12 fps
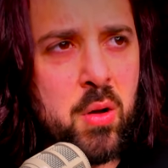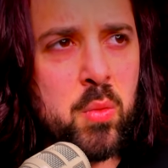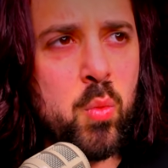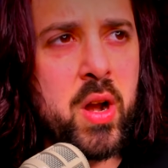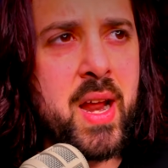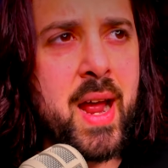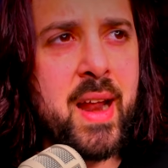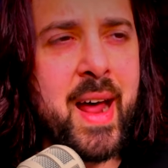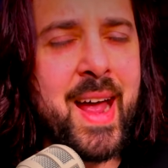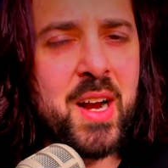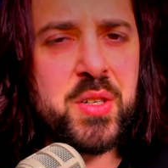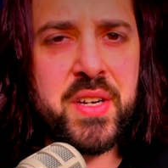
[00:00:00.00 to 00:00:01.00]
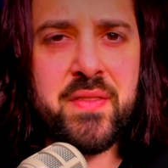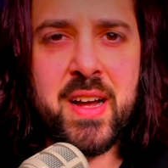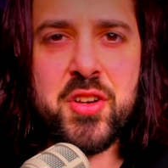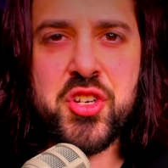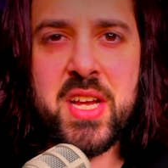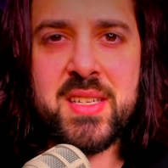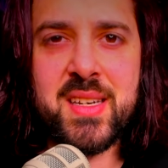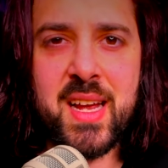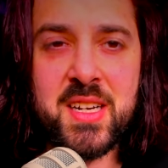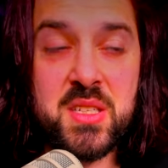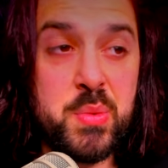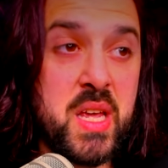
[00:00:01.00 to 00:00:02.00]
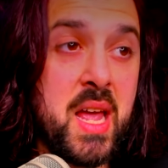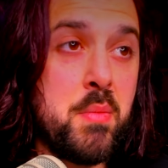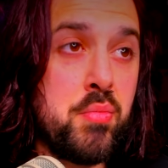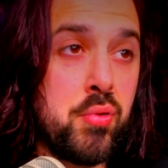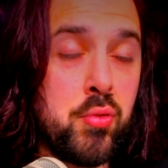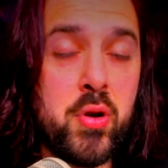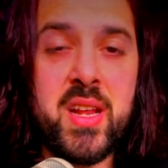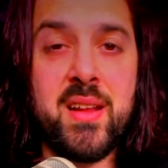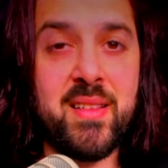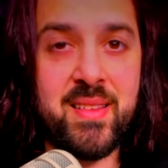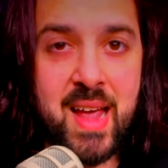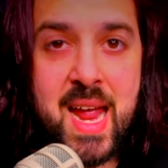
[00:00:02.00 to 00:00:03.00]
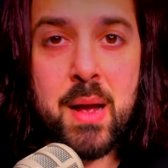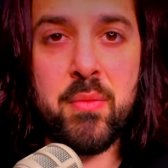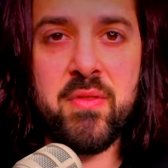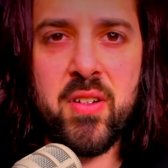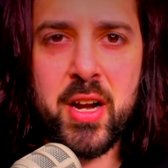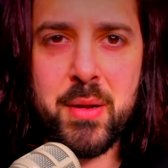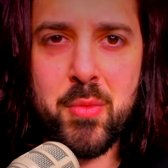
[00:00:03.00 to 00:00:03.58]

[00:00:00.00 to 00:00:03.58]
on one hand, I actually find Jason X to be a pretty damn funny